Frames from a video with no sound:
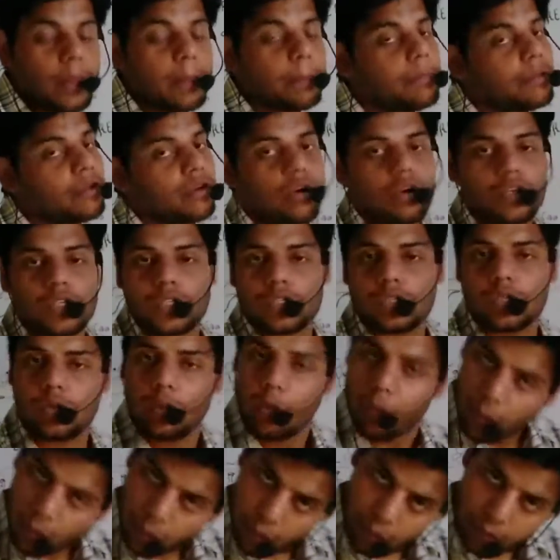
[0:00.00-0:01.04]
because
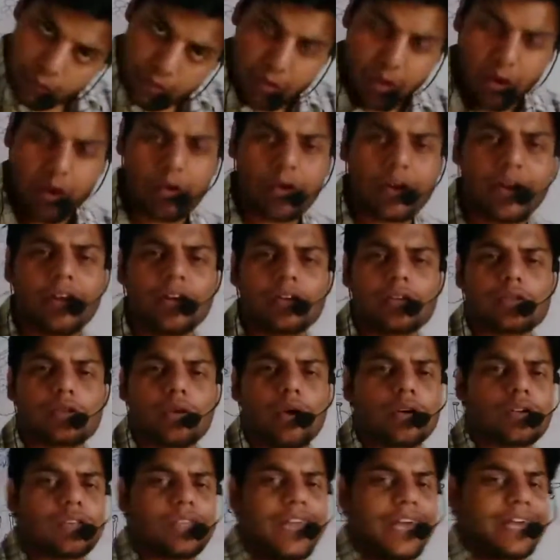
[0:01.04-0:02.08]
we already
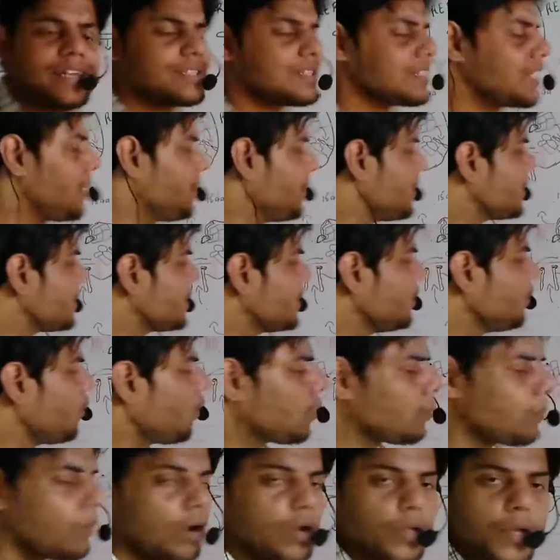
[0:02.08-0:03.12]
talked that
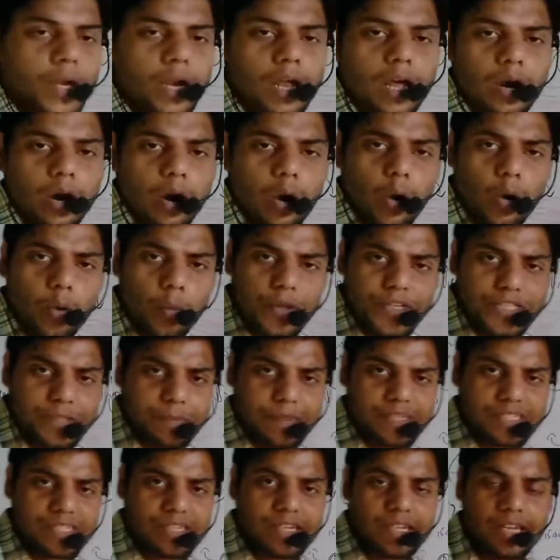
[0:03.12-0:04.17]
MHC1 molecule are always
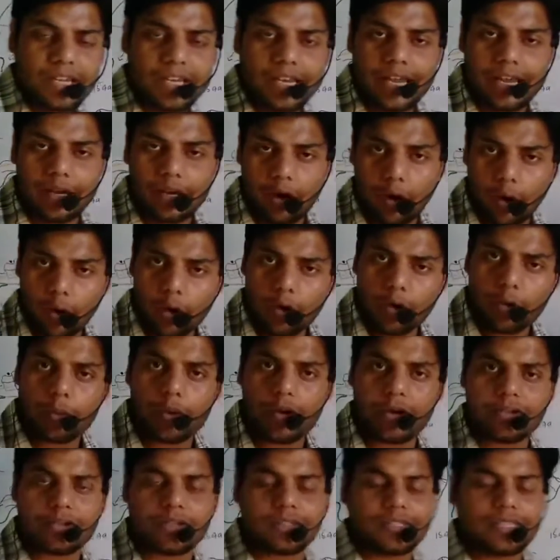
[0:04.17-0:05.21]
present in all
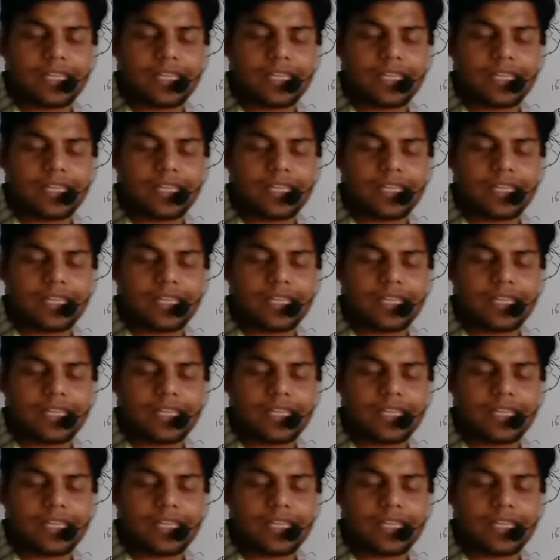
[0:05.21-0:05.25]
nucleated